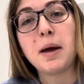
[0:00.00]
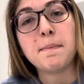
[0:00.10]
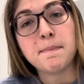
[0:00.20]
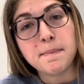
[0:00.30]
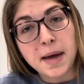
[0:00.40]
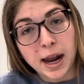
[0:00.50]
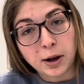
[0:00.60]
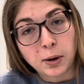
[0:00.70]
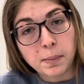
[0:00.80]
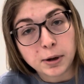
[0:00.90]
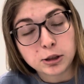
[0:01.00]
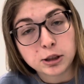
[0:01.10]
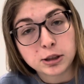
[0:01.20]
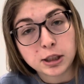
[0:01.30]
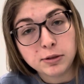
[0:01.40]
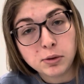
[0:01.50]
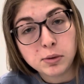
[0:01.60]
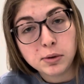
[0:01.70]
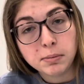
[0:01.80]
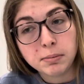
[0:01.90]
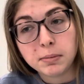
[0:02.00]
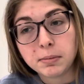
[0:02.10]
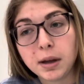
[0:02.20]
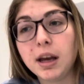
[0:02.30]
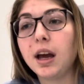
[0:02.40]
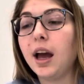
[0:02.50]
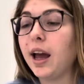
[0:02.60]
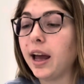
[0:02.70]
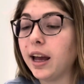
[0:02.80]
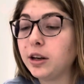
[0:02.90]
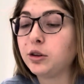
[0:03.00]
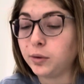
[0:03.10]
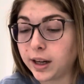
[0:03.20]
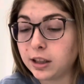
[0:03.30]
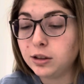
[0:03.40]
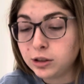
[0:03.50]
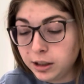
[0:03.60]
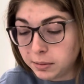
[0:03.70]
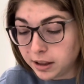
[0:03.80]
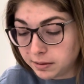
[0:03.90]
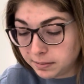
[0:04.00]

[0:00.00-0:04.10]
Medical emergency form and your record of treatment.